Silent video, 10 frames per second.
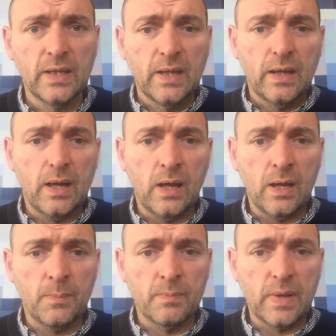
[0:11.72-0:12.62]

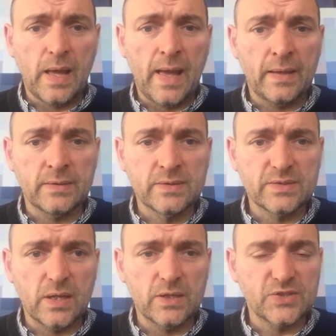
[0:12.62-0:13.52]
And
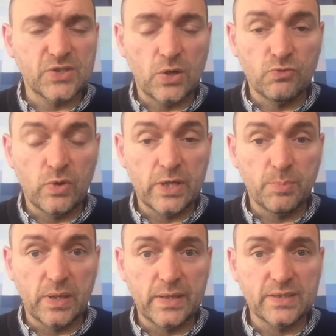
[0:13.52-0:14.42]
so really
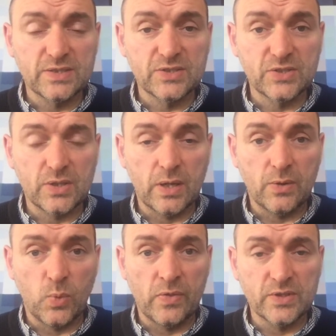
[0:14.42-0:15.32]
pleased
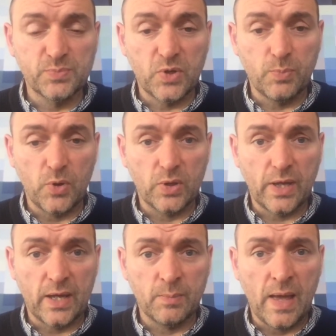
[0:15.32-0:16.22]
when this book
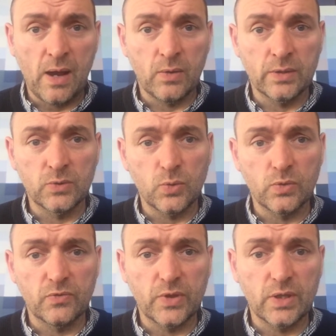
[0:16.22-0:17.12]
came out and all
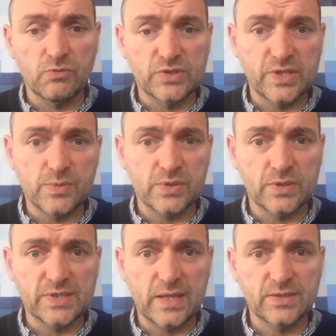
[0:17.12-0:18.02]
of the reception
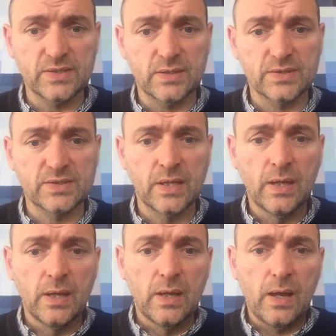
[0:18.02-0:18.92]
it's had since.
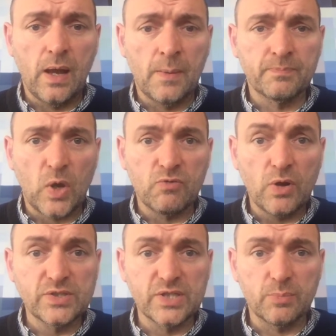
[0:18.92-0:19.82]
I
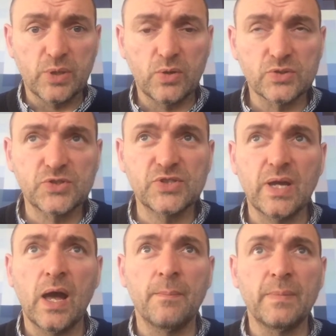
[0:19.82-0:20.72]
wrote it because
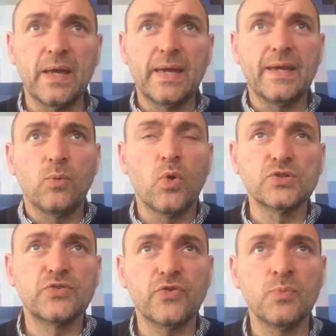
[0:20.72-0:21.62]
it
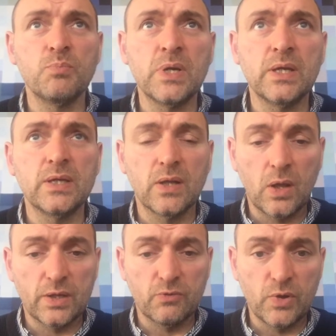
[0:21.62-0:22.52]
was for me
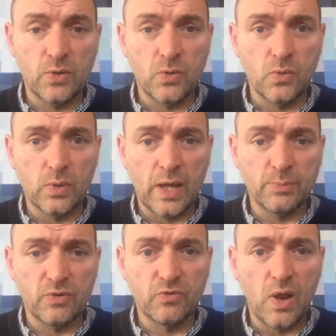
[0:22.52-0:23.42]
like a real
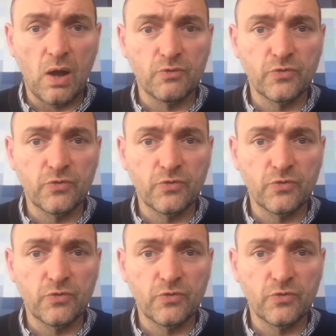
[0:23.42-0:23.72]
labour of love,